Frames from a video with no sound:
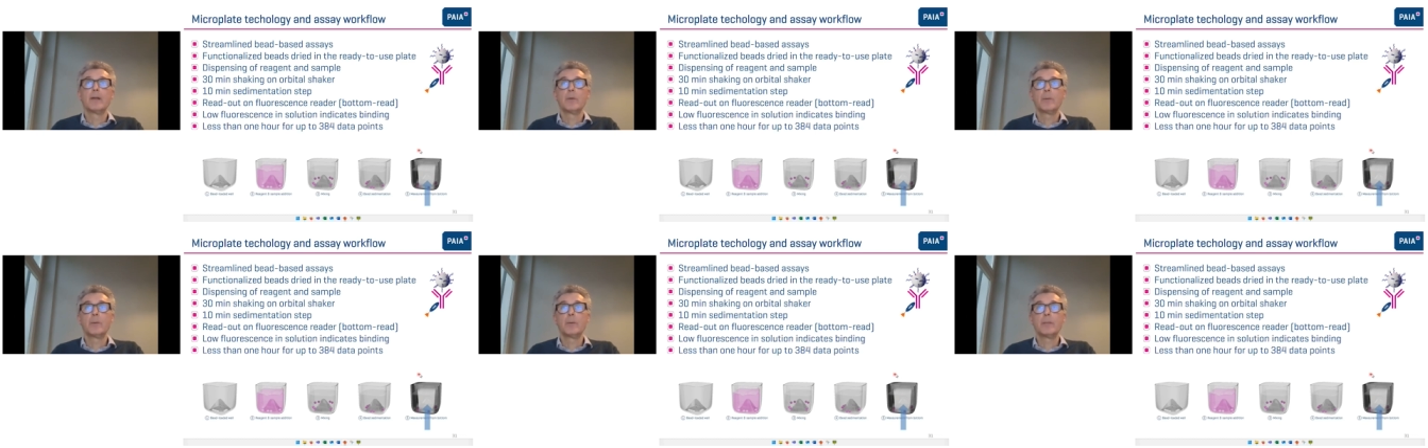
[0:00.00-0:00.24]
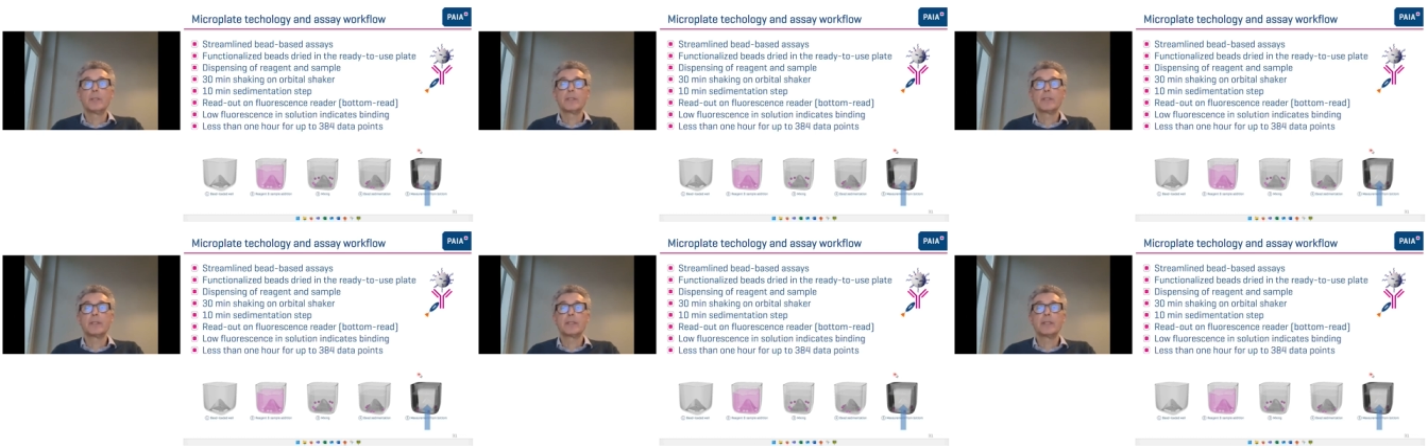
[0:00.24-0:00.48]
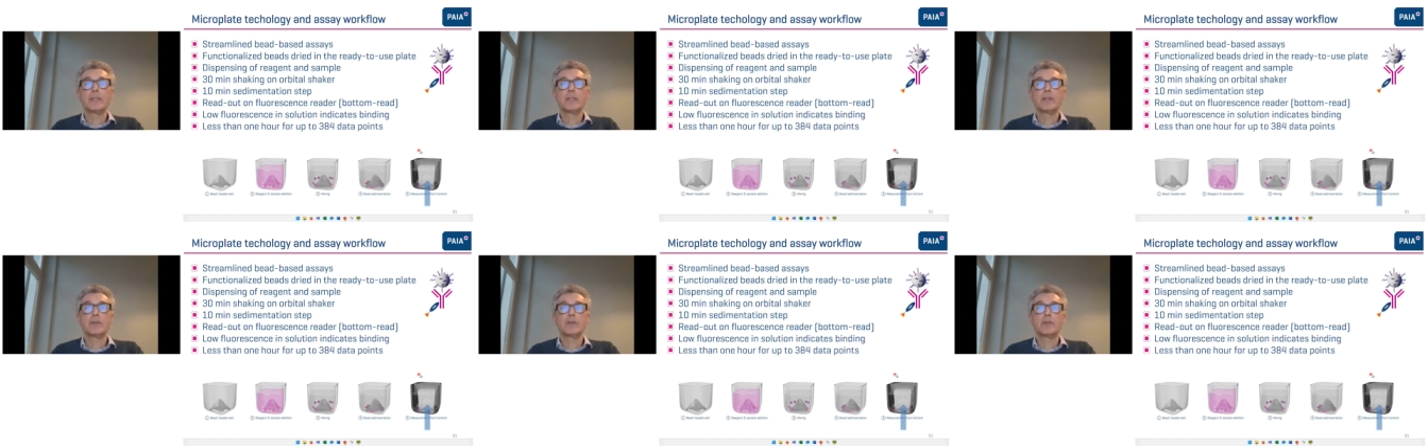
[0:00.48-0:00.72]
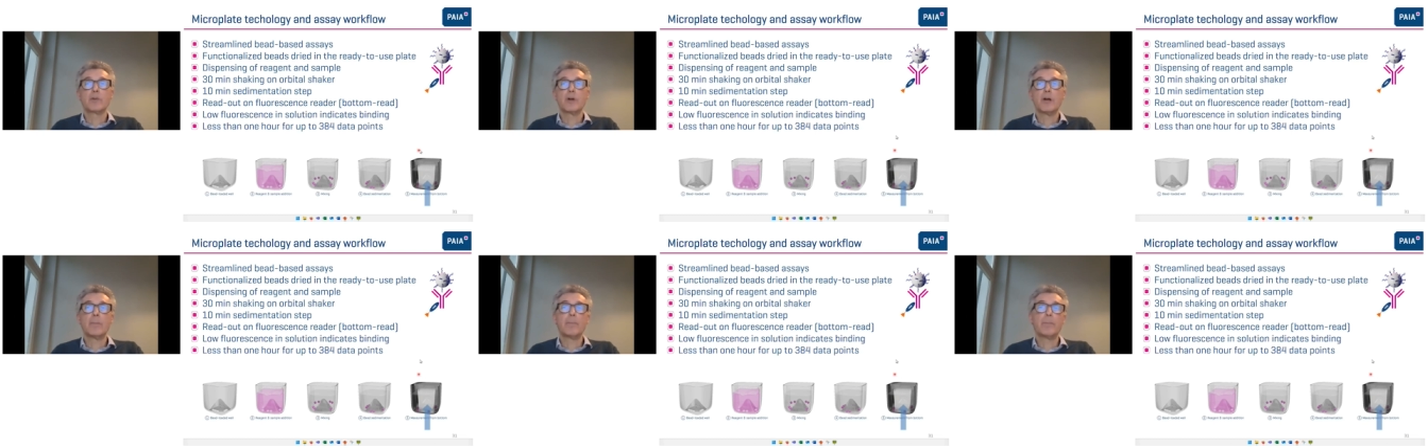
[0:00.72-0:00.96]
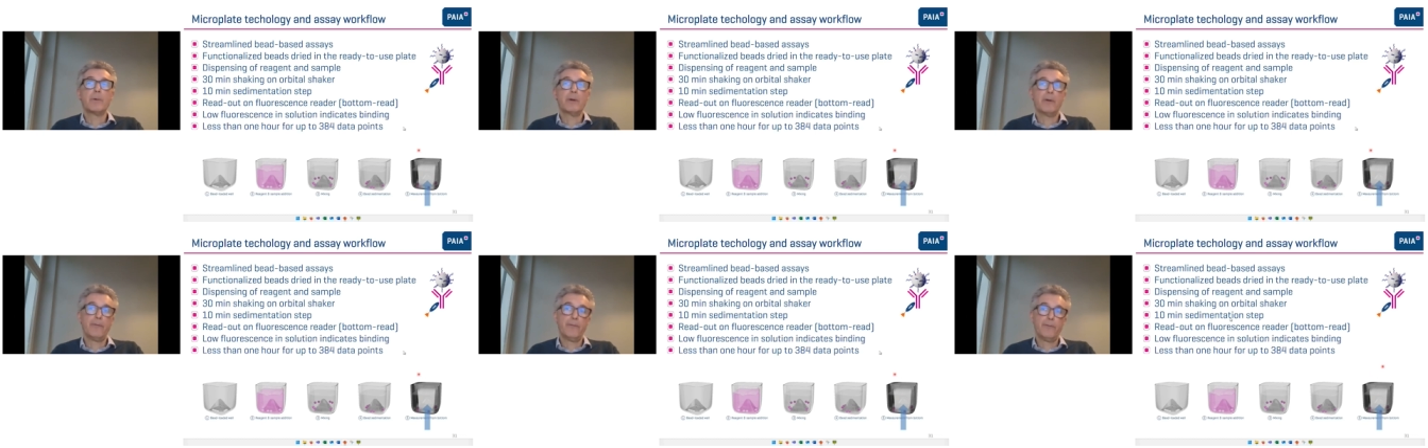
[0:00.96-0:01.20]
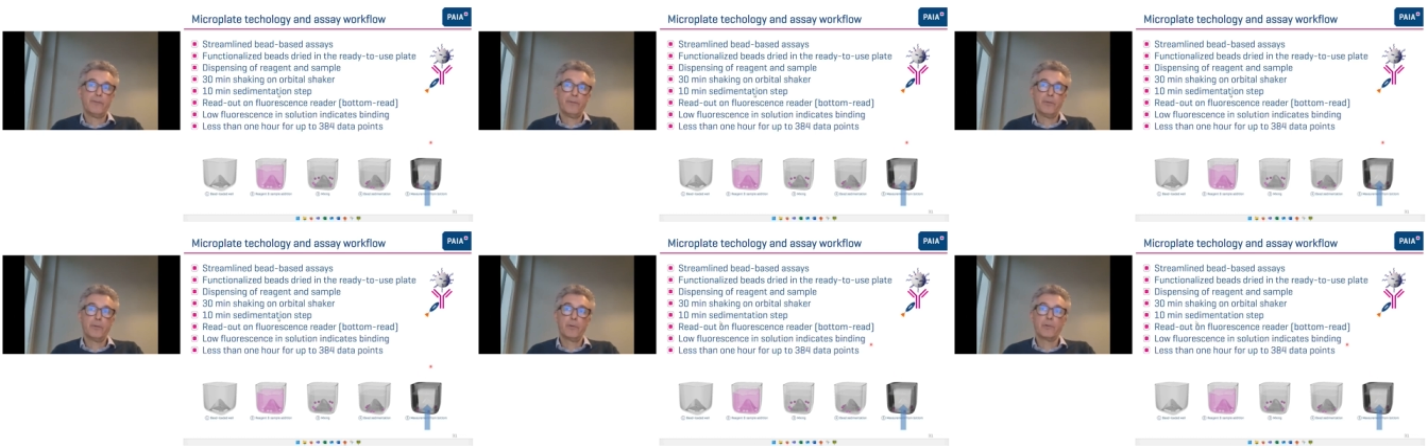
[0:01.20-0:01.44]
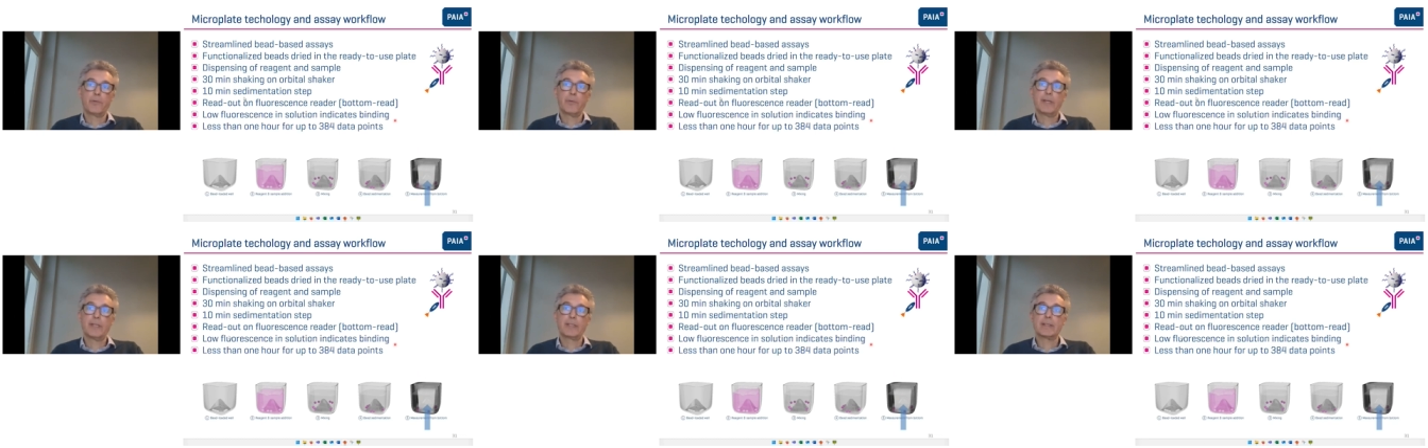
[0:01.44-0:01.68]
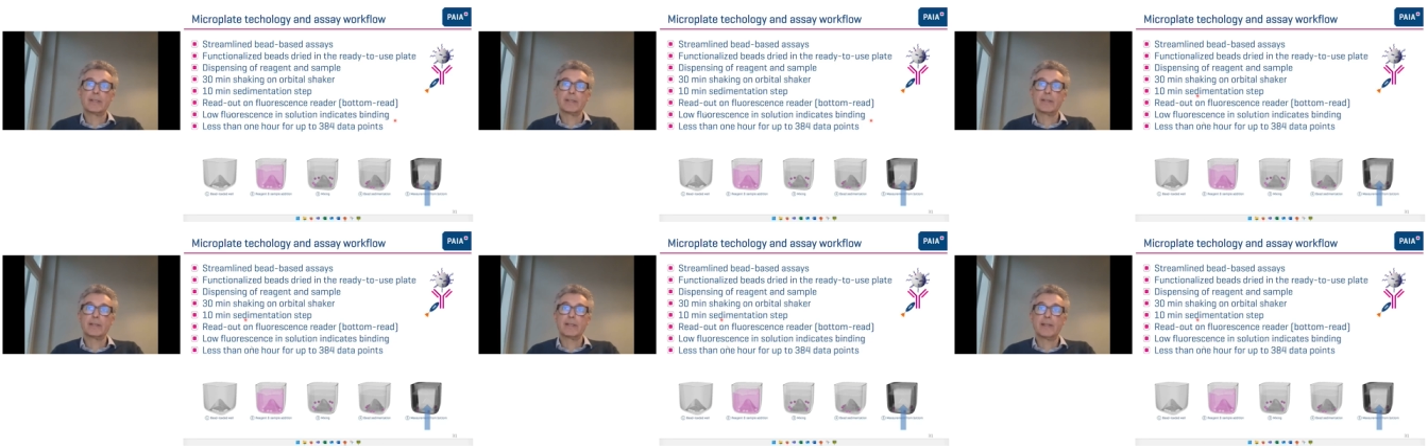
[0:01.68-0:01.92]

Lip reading: we see a drop of fluorescence,